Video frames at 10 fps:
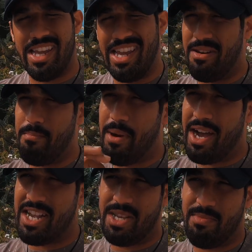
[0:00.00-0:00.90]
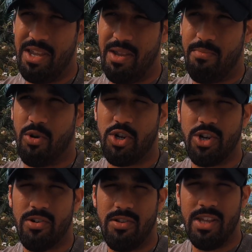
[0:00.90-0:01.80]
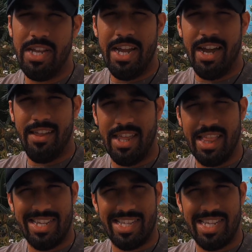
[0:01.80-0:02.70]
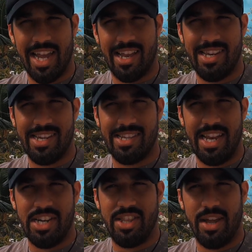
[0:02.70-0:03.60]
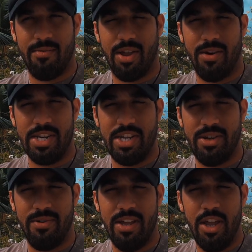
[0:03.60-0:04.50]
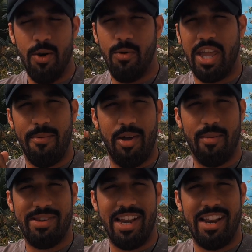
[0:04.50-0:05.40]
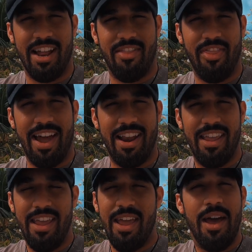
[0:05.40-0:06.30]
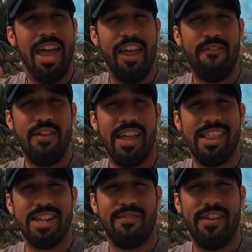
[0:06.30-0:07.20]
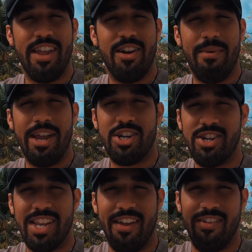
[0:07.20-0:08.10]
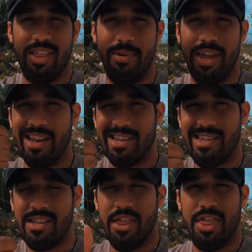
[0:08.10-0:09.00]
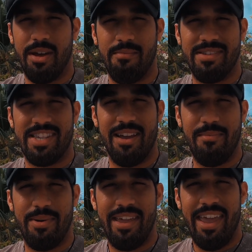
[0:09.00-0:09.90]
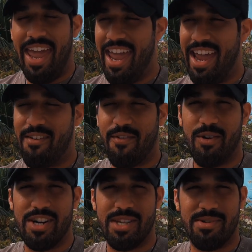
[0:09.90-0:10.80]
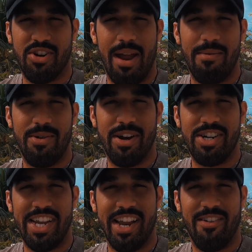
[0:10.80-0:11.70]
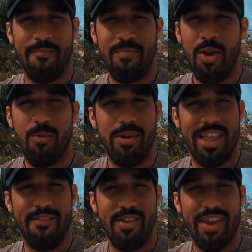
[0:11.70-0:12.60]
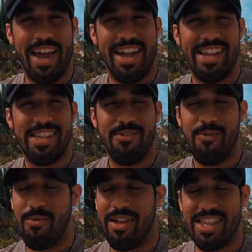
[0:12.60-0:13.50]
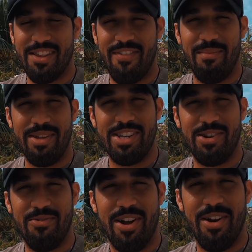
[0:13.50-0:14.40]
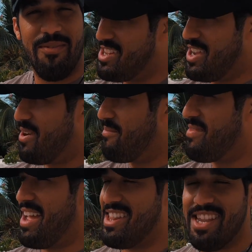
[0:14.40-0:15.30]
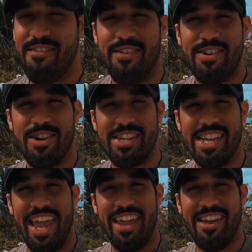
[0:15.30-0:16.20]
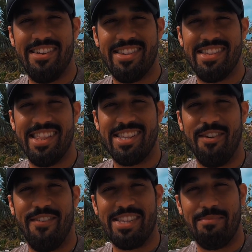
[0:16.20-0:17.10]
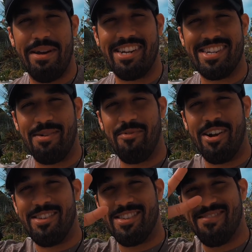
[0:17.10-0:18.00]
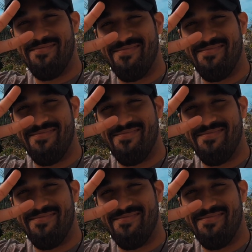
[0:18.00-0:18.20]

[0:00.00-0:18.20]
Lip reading: and possibly Portugal. I think that's the second destination that we're going to. We'll keep you updated on that. If you like this video, make sure to give it the big thumbs up and of course subscribe to our channel. We love you guys. We want this family to grow. So that's it for Turks and Caicos. Let's go find some magic somewhere else.